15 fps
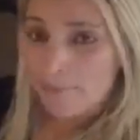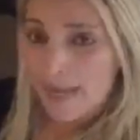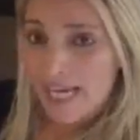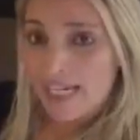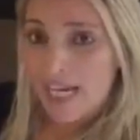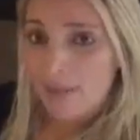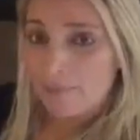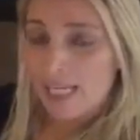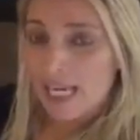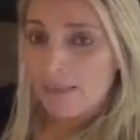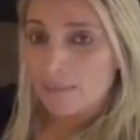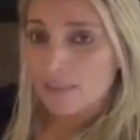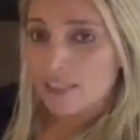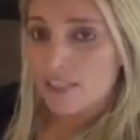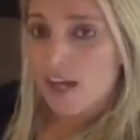may not be
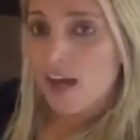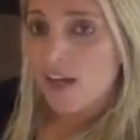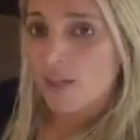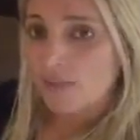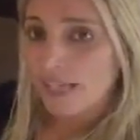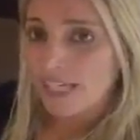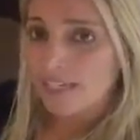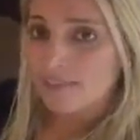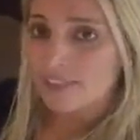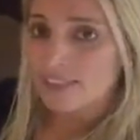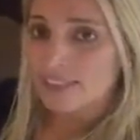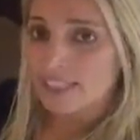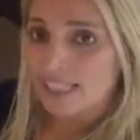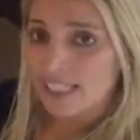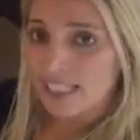able to tolerate even
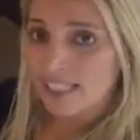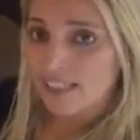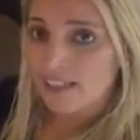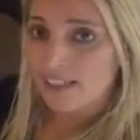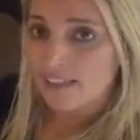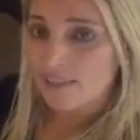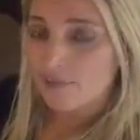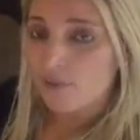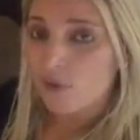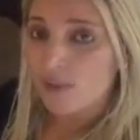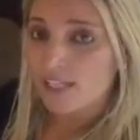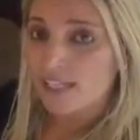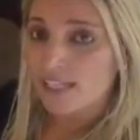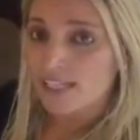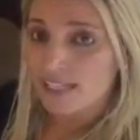sitting
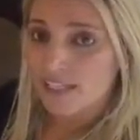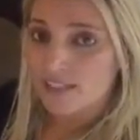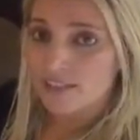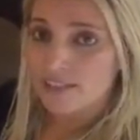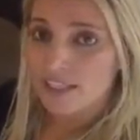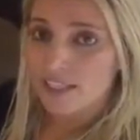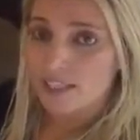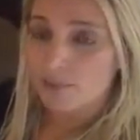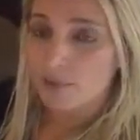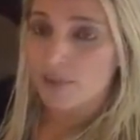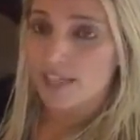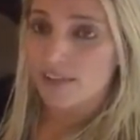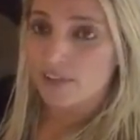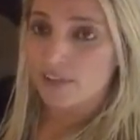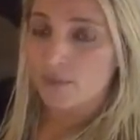for conditions such as
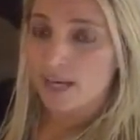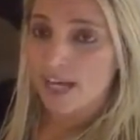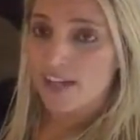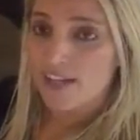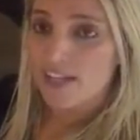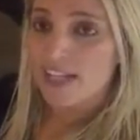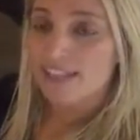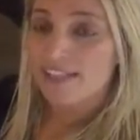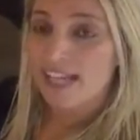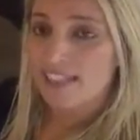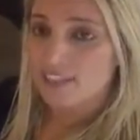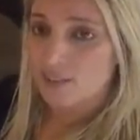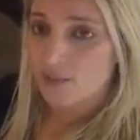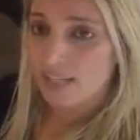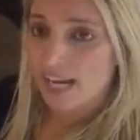pudendal neuralgia, and
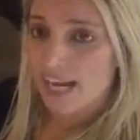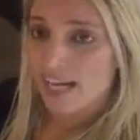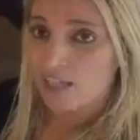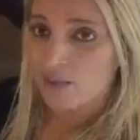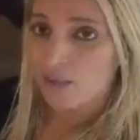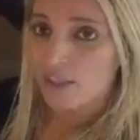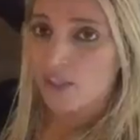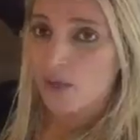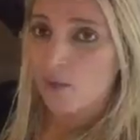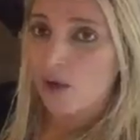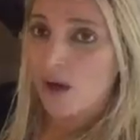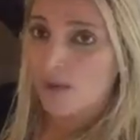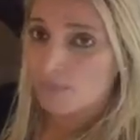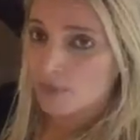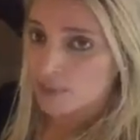that's okay. You can go
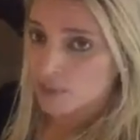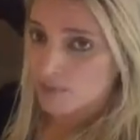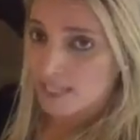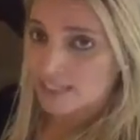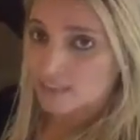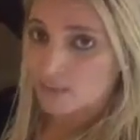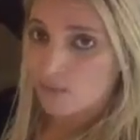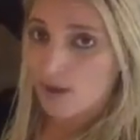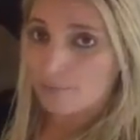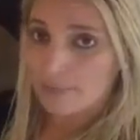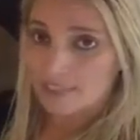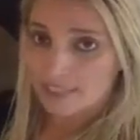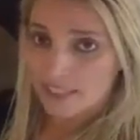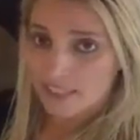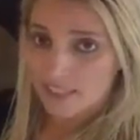almost to that squat
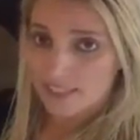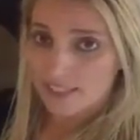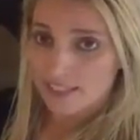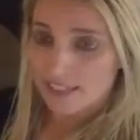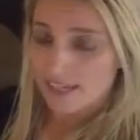position